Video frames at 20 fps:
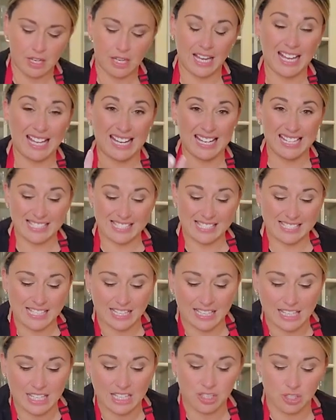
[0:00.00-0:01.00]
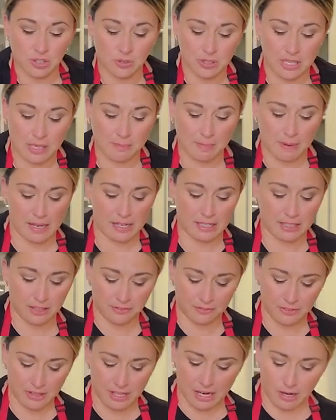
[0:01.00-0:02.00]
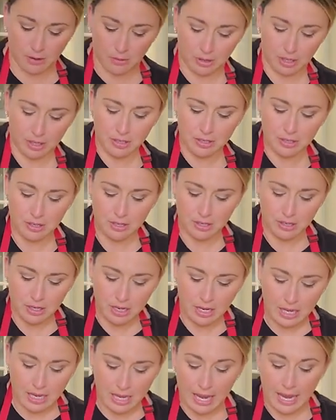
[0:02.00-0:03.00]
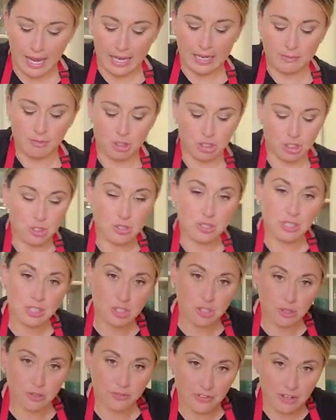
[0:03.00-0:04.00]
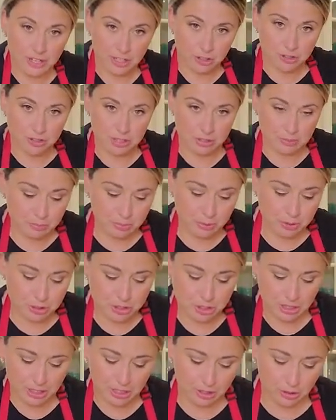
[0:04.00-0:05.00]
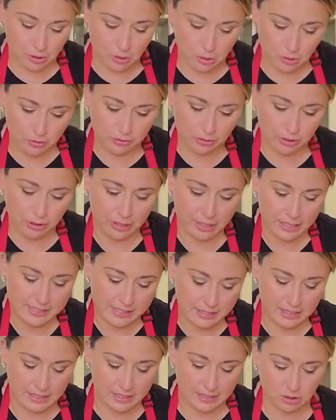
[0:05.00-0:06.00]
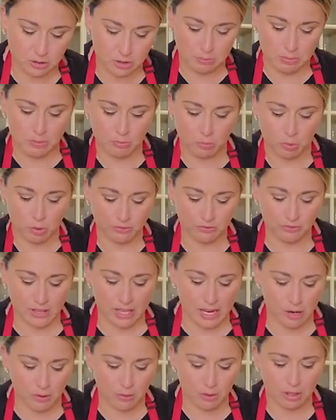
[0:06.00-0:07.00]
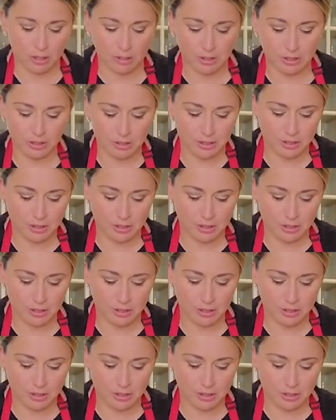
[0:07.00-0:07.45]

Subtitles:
It is sticky, so keep adding the flour. And I'm just using 2 fingers and pushing it over as I need a little bit more flour.